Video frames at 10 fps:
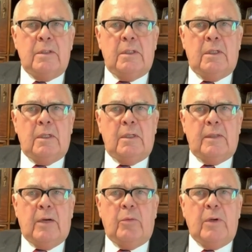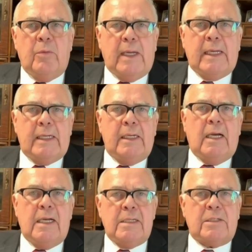that we
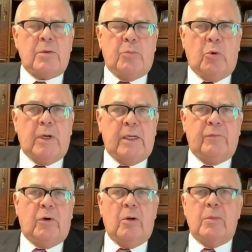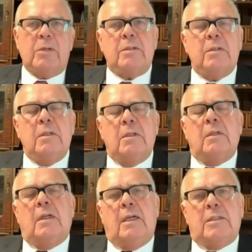recognize supporting farmers
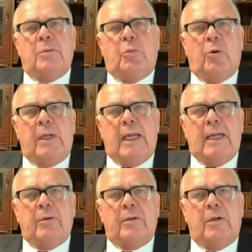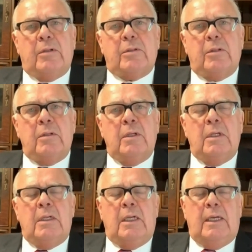and supporting agriculture.
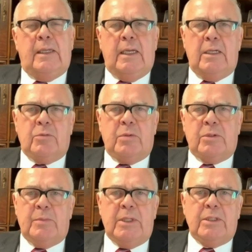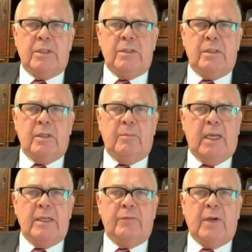And then, as was mentioned,
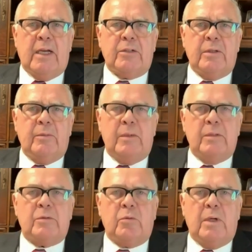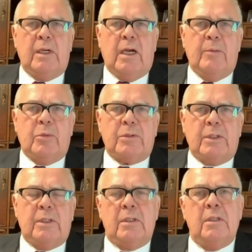manufacturing is
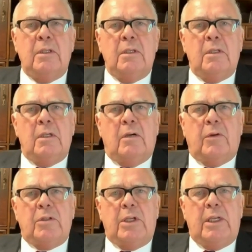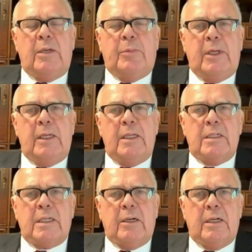29% of our GDP in
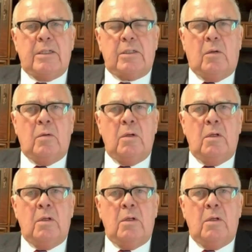this area. So